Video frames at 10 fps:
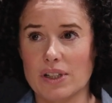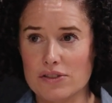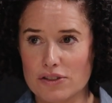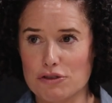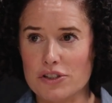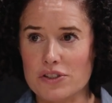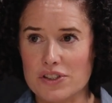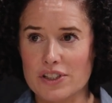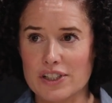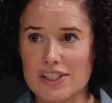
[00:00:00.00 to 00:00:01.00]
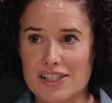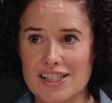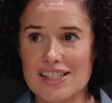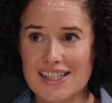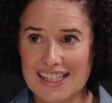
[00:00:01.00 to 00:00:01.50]
As a nutrition scientist,
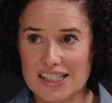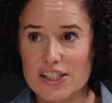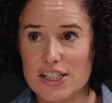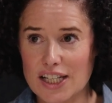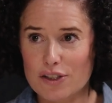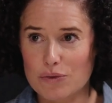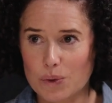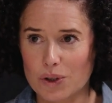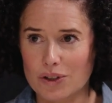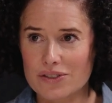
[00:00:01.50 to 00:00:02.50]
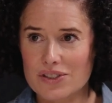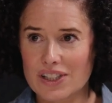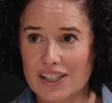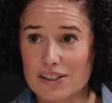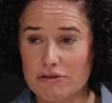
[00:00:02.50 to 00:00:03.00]
it's the instead of what
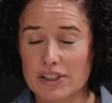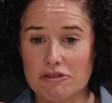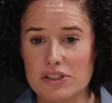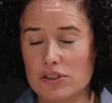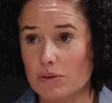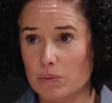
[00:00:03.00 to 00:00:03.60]
is really critical.